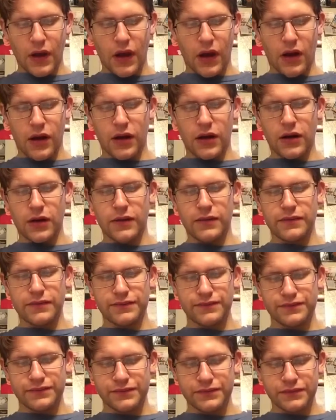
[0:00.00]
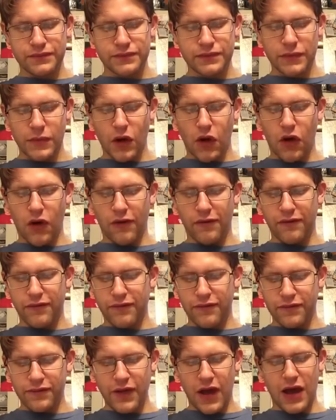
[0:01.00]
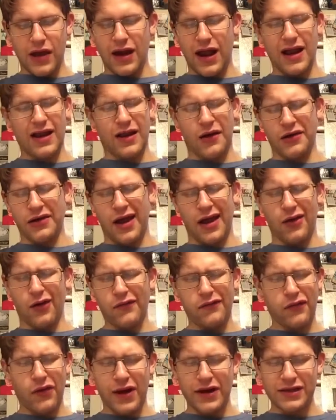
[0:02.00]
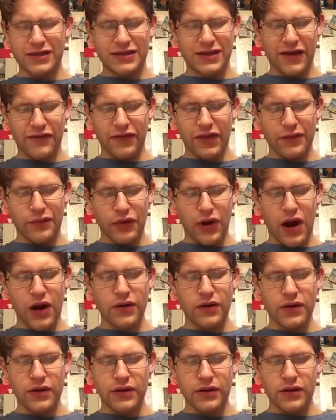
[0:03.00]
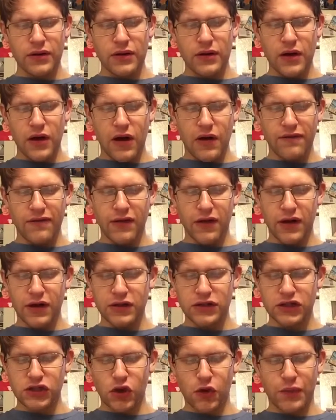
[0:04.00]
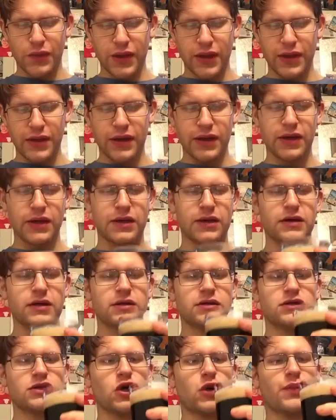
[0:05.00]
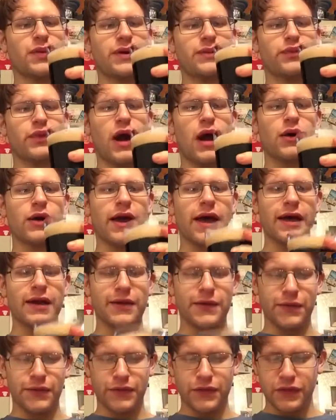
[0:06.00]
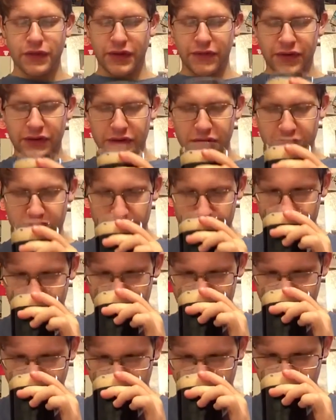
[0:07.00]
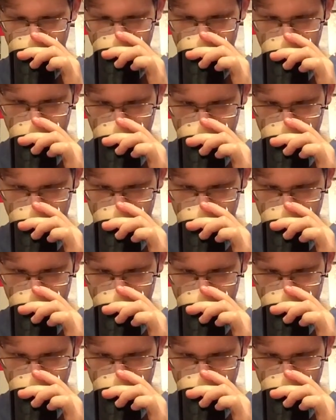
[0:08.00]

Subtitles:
Not off-white. It's definitely brown. Of a soapy brown head. It's good to smell.